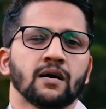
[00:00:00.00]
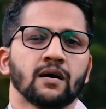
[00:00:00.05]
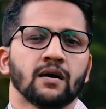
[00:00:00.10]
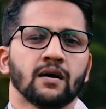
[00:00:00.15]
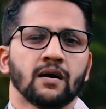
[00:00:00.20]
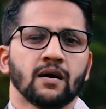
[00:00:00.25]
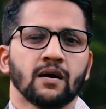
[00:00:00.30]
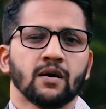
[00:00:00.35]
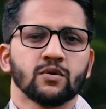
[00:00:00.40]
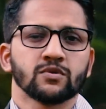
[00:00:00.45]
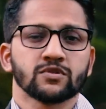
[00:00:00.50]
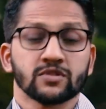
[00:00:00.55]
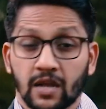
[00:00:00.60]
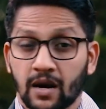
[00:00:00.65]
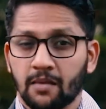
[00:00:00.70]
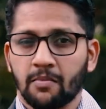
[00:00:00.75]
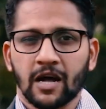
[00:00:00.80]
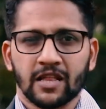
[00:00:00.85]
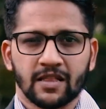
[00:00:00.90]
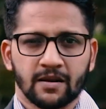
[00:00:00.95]

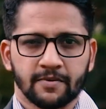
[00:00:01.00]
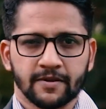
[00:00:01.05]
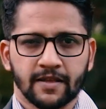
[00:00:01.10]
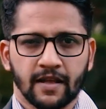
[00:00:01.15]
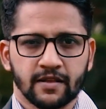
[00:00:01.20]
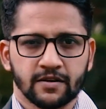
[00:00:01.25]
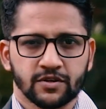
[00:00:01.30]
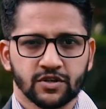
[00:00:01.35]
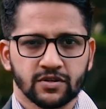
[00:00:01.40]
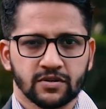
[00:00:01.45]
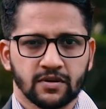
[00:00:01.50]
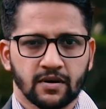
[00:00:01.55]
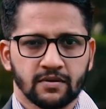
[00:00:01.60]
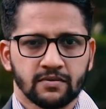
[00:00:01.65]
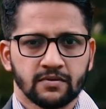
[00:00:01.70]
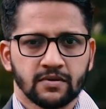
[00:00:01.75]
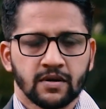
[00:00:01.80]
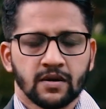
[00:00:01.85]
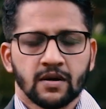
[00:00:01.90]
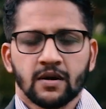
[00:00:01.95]
Uttara Bhadrapada Nakshatra.
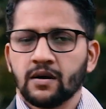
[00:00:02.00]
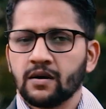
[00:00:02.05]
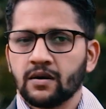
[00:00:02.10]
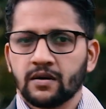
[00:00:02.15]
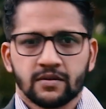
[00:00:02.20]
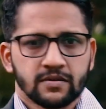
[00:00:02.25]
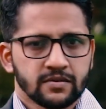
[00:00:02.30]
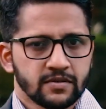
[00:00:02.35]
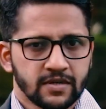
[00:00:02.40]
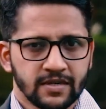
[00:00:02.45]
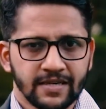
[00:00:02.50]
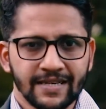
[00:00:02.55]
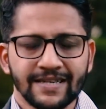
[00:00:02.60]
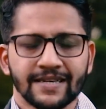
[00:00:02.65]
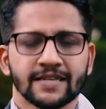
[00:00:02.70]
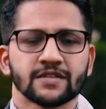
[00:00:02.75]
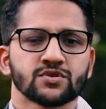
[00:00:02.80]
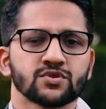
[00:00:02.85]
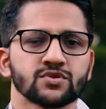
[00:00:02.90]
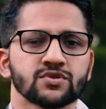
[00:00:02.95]
The
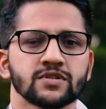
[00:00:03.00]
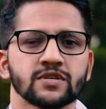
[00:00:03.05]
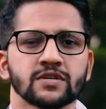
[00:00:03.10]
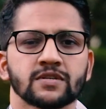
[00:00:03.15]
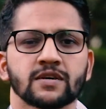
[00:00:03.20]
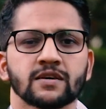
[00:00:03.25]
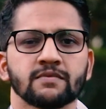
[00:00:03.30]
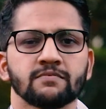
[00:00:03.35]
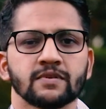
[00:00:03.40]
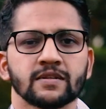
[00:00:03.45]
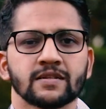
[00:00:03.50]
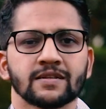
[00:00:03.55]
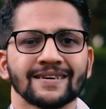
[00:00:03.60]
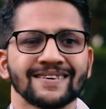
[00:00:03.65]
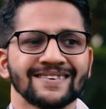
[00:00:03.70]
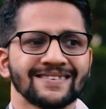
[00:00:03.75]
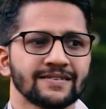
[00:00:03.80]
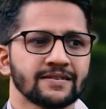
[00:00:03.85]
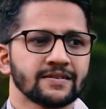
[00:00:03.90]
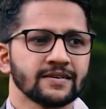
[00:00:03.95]
deity associated with
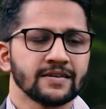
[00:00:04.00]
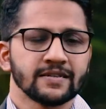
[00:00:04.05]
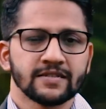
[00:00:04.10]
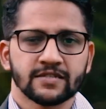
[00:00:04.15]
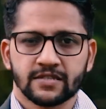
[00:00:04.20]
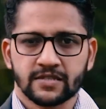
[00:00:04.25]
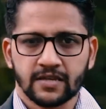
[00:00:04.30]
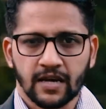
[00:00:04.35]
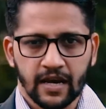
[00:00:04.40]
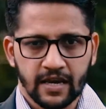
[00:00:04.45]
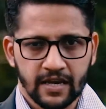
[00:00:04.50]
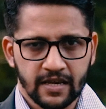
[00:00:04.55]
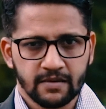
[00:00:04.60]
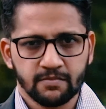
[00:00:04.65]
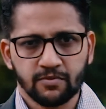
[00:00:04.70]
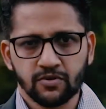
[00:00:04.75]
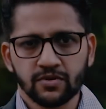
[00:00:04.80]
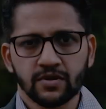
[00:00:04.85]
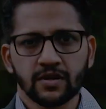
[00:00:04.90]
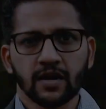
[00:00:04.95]
it is
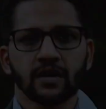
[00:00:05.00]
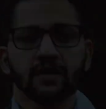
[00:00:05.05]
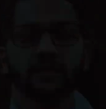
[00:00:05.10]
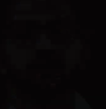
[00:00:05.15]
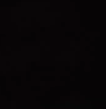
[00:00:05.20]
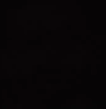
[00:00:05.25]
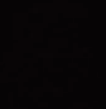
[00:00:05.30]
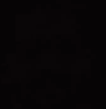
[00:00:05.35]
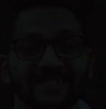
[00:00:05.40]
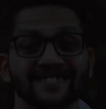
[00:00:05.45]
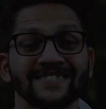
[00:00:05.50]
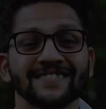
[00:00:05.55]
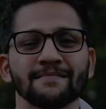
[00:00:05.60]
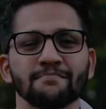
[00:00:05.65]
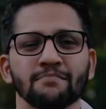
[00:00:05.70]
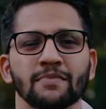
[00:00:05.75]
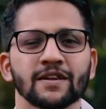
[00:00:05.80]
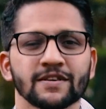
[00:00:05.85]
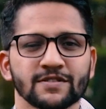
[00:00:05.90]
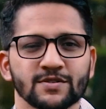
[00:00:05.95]
Ahirbhudnya. The
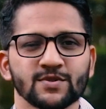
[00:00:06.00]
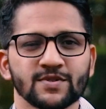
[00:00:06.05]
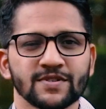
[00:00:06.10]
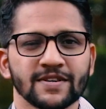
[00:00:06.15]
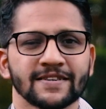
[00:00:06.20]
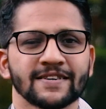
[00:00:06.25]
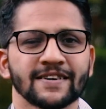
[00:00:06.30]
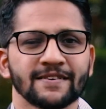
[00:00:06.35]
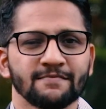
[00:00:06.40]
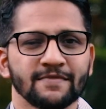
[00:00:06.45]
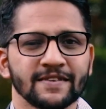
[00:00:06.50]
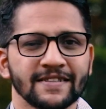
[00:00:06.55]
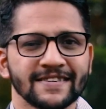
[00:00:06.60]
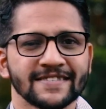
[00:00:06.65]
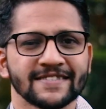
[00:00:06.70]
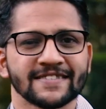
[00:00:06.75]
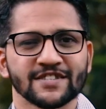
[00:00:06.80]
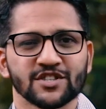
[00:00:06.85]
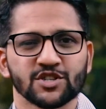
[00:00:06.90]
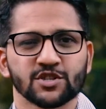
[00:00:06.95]
symbol associated with
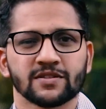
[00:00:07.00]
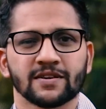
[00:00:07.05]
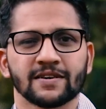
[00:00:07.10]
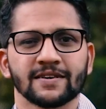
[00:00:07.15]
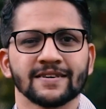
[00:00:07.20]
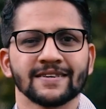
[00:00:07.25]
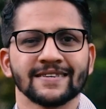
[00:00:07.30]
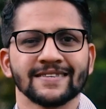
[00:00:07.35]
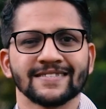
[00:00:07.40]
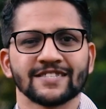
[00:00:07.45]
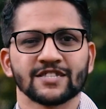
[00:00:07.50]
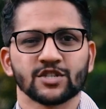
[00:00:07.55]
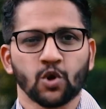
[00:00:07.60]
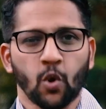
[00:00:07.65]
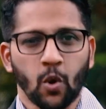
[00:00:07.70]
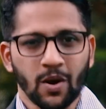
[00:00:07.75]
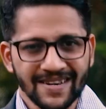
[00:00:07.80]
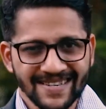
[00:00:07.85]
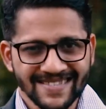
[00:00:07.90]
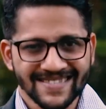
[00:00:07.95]
this nakshatra is
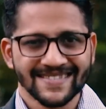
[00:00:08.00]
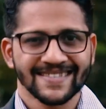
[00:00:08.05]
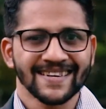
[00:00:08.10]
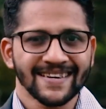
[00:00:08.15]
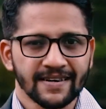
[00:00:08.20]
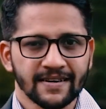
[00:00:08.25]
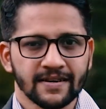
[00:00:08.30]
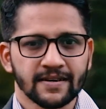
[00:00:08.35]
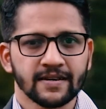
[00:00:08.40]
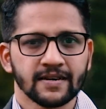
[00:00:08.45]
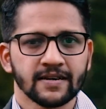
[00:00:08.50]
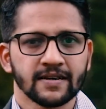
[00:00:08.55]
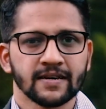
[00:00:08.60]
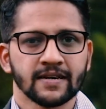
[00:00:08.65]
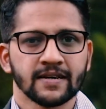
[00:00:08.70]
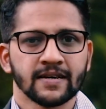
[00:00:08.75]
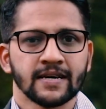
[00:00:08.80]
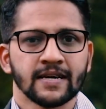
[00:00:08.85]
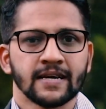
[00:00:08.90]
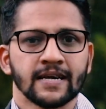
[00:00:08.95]
coiled snake,
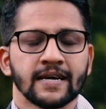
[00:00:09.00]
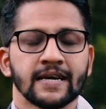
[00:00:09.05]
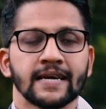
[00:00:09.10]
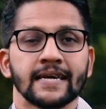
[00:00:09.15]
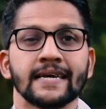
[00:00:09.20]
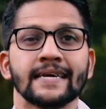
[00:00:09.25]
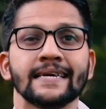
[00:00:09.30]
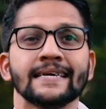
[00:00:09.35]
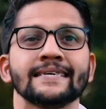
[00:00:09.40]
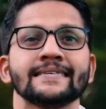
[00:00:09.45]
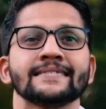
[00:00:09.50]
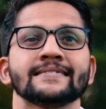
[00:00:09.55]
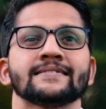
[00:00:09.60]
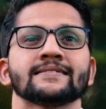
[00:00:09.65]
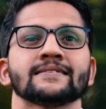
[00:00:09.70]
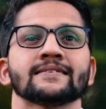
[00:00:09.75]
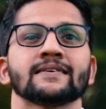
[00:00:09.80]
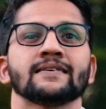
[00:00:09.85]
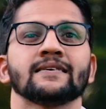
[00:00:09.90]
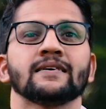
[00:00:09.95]

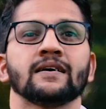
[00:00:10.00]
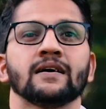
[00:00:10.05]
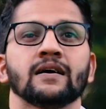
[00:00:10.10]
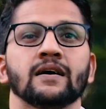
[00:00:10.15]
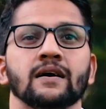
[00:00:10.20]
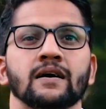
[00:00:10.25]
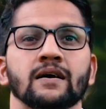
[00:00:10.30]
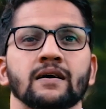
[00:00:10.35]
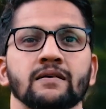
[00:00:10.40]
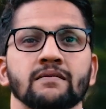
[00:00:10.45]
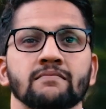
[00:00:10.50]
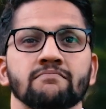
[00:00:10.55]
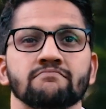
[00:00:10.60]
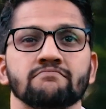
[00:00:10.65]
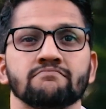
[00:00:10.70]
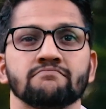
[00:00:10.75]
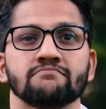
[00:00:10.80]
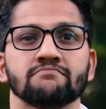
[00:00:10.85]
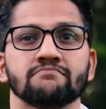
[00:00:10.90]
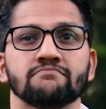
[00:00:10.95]
is
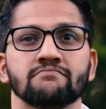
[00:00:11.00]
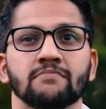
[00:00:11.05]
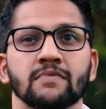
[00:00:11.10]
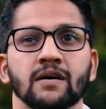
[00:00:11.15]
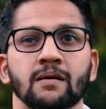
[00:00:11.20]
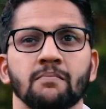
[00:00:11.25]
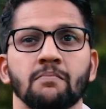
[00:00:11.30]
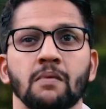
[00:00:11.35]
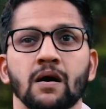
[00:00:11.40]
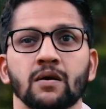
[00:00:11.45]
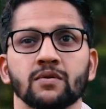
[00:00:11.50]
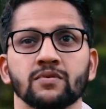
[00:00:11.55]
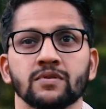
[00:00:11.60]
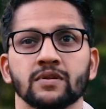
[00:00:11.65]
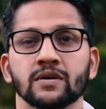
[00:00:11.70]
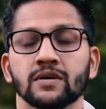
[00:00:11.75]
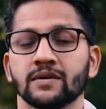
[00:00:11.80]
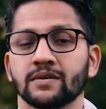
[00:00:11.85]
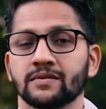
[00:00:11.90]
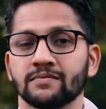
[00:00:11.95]
about
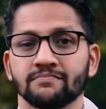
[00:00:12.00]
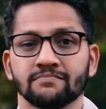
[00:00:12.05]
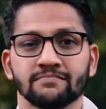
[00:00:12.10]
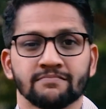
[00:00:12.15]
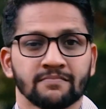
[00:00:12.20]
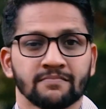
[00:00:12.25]
the